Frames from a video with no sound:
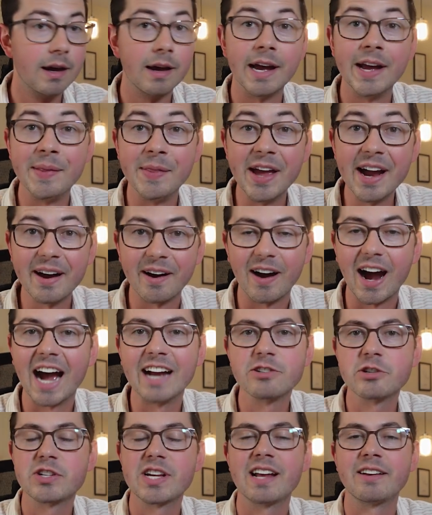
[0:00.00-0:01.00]
And there,
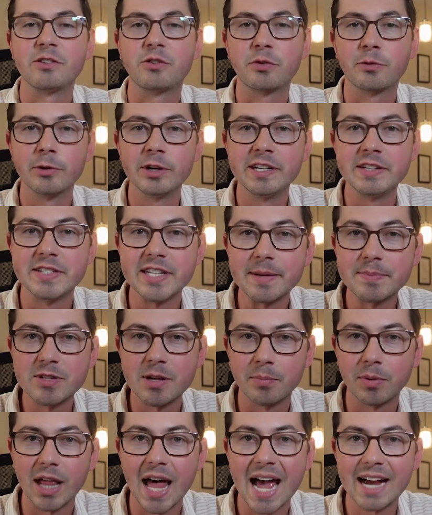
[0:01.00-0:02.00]
I just added 3 dip
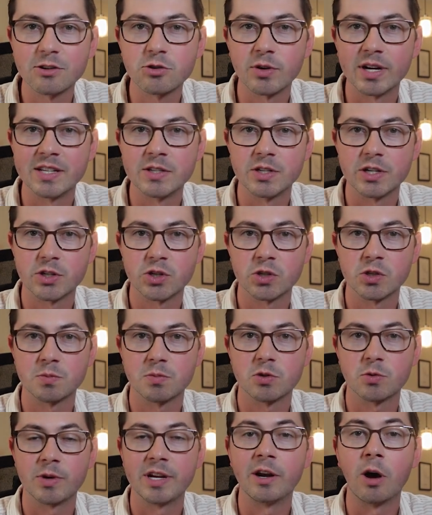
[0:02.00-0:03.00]
to black transitions
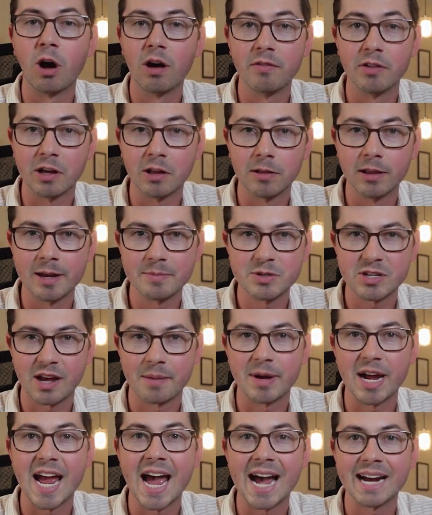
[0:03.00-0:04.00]
between all the clips
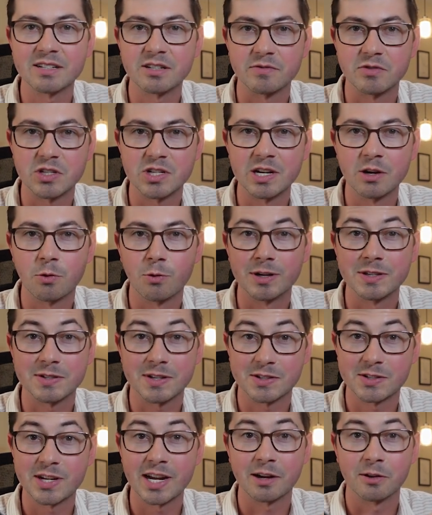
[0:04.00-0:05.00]
on my active sequence.
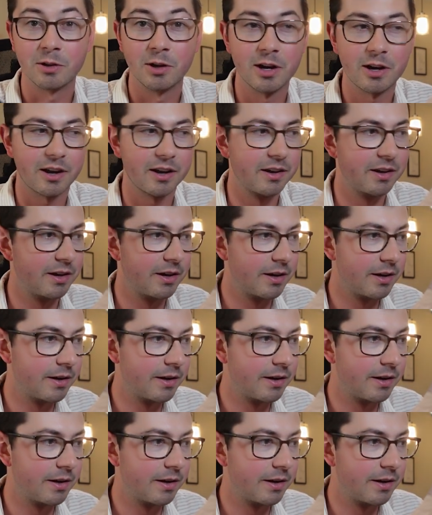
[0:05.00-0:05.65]
Let's take a look.